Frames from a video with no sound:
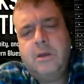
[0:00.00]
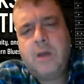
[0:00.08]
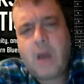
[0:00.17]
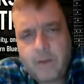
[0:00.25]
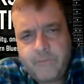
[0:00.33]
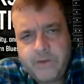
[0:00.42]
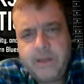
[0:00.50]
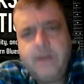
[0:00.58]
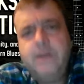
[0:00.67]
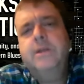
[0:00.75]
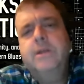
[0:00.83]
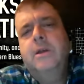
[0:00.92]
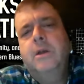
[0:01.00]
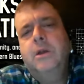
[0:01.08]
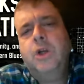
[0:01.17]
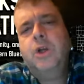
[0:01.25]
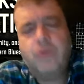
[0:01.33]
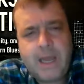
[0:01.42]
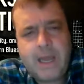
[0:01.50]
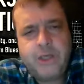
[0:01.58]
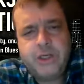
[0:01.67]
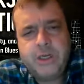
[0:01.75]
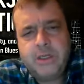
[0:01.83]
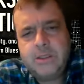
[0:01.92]
confident,
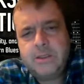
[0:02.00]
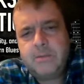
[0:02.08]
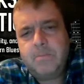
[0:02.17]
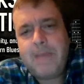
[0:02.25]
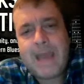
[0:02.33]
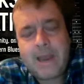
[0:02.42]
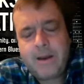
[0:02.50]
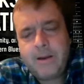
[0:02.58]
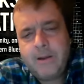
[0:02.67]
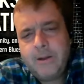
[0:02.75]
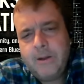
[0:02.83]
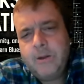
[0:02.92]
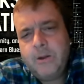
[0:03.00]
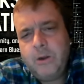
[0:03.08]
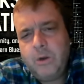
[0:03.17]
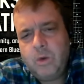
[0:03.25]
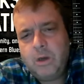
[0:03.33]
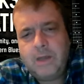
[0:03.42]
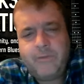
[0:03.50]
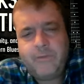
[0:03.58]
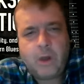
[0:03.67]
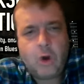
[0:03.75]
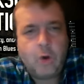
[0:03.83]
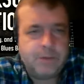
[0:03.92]
courageous men who were
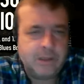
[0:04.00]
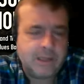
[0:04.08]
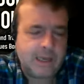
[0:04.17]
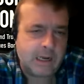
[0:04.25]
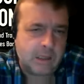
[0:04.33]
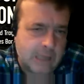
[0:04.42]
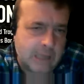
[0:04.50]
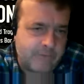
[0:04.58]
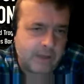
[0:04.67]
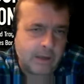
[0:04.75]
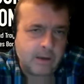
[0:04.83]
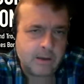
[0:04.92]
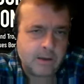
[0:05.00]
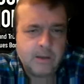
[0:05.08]
living openly in a loving